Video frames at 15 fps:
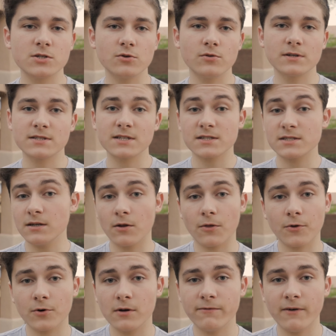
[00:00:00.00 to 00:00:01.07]
II and a
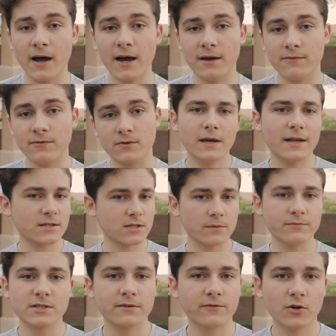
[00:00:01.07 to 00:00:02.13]
16-35. And that's
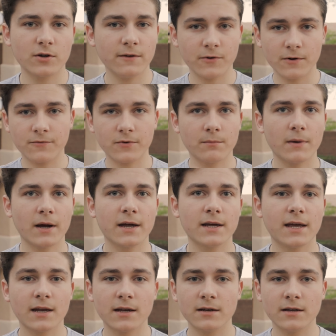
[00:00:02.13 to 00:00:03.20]
obviously very different from my
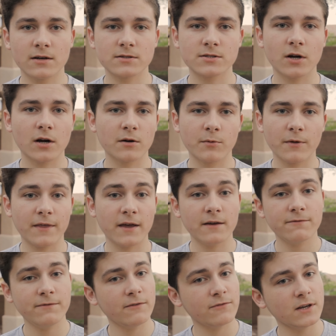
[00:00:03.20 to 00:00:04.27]
Canon EOS R with
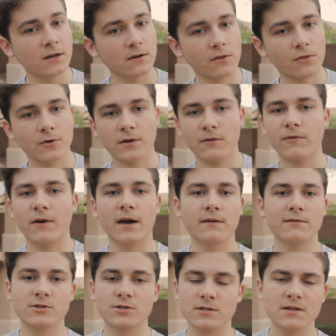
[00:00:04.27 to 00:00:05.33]
a
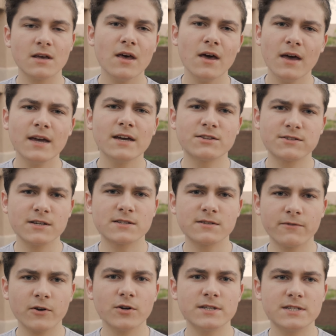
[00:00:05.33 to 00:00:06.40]
15-35. It's just, it's
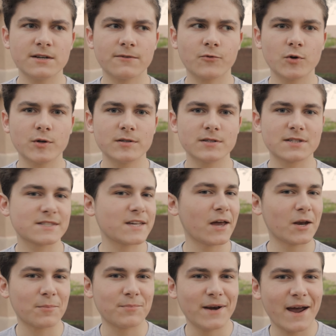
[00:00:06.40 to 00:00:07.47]
a very different
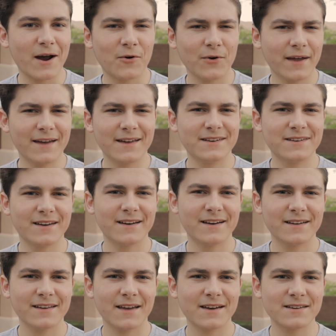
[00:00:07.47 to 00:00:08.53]
setup now. And
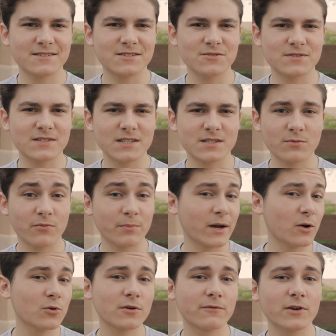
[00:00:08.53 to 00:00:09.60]
as you see some of
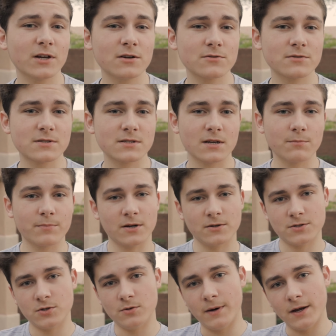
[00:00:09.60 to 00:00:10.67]
my older videos
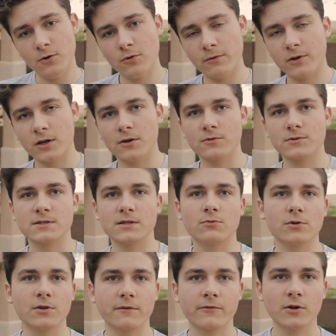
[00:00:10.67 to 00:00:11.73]
compared to my newer videos, it
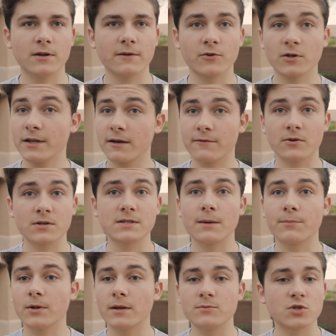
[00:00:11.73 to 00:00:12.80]
will look very different. Like, for
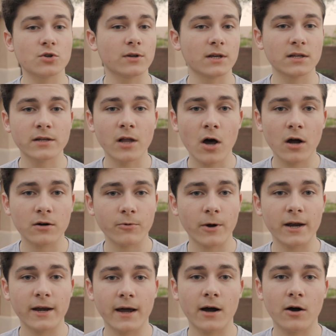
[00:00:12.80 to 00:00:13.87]
example, I'm shooting in log
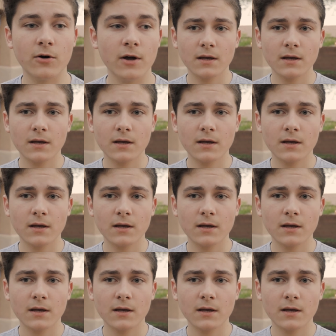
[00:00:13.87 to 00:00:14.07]
right now.